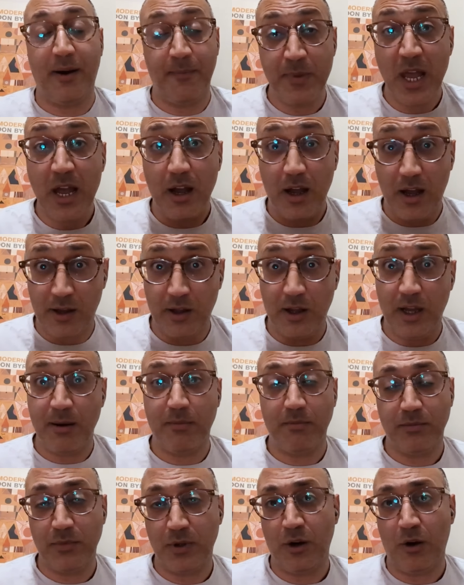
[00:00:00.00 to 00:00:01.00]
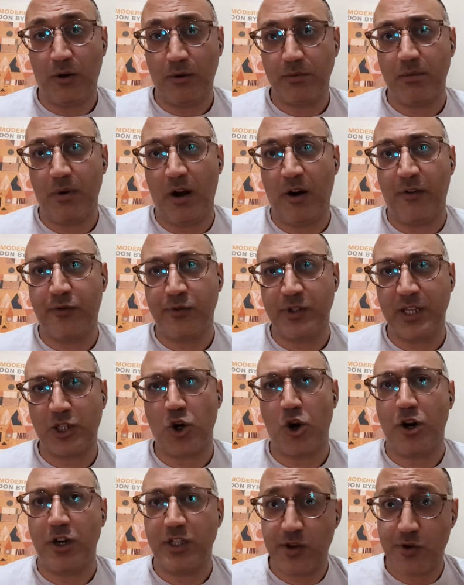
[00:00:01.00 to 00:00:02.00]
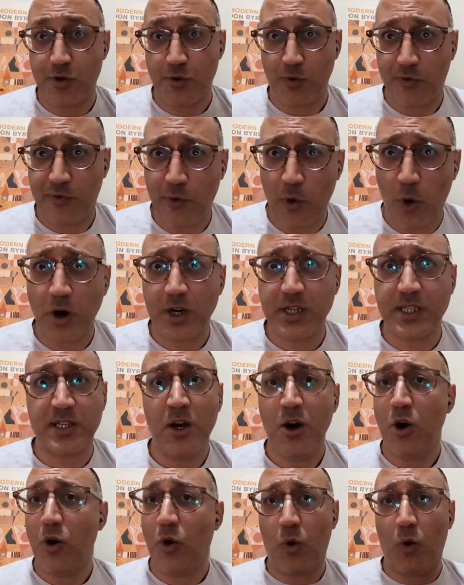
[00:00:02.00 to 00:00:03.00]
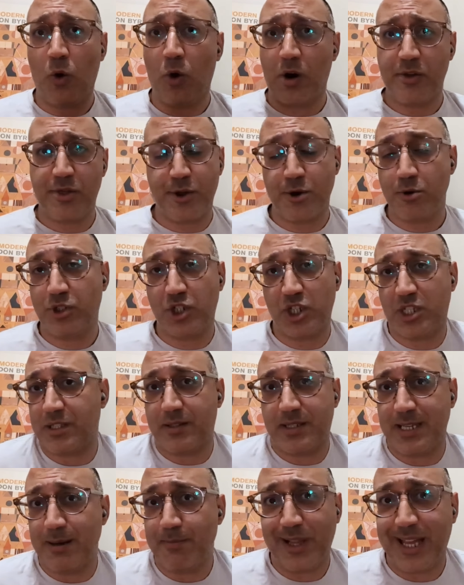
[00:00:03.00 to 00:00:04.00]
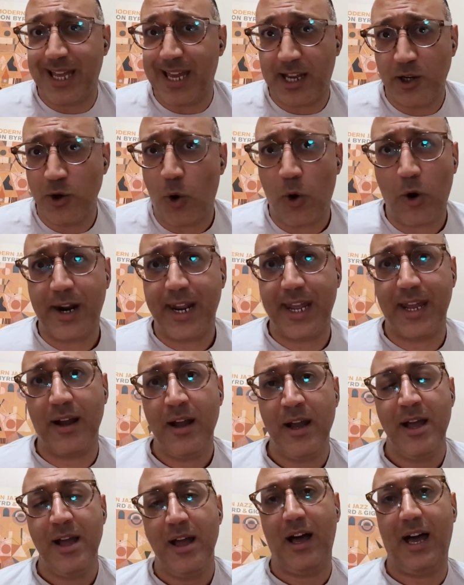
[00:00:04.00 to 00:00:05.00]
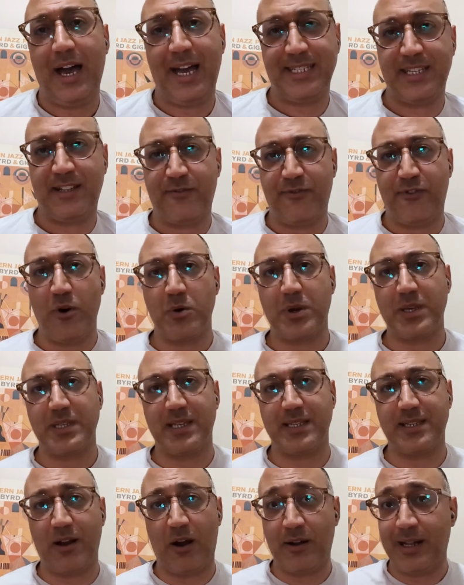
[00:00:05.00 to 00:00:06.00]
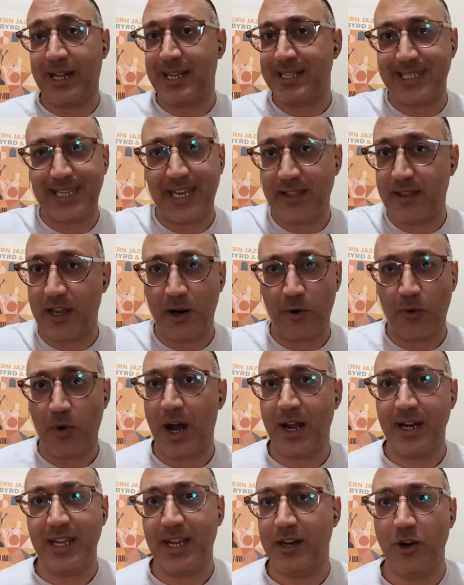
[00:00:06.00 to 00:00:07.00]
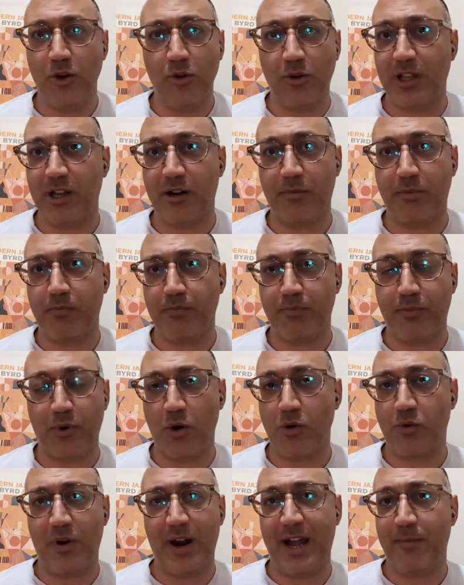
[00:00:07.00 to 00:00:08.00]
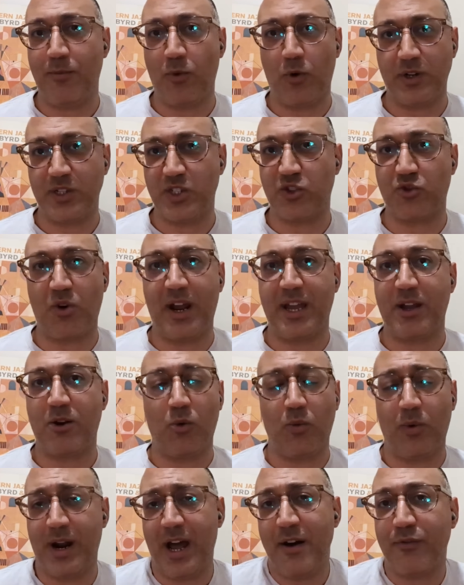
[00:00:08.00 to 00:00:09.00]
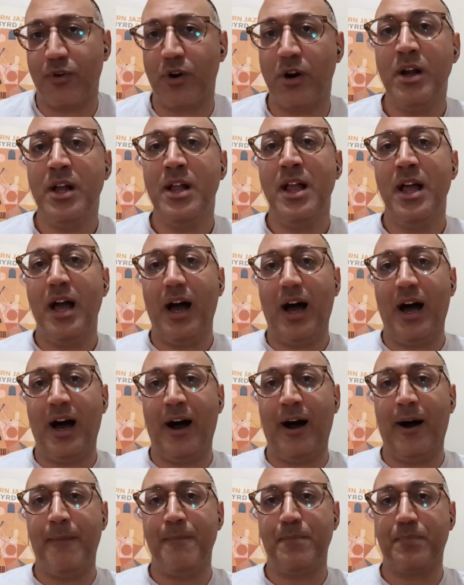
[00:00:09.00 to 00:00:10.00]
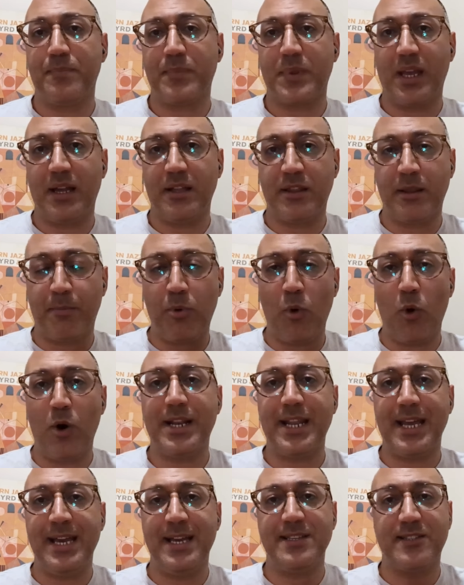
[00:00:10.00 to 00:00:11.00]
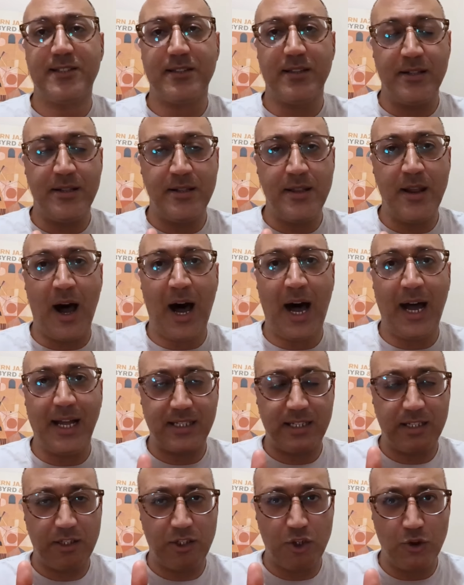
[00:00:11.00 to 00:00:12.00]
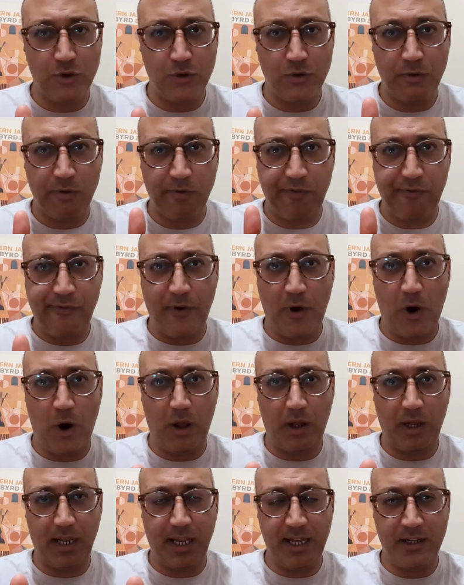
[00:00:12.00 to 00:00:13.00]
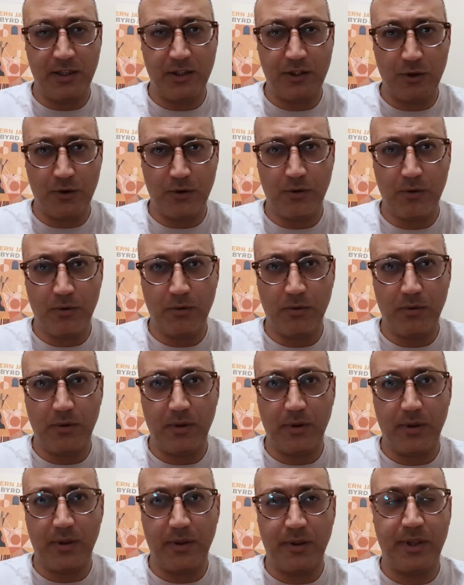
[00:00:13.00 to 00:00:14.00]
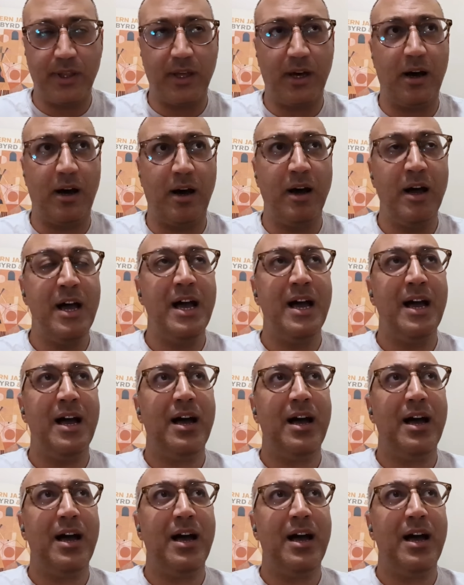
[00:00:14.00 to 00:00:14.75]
of deterrence through force or through just simply ignoring as it focuses on, let's say, the Iranian nuclear program or a strike or whatever, the point is not to fall into the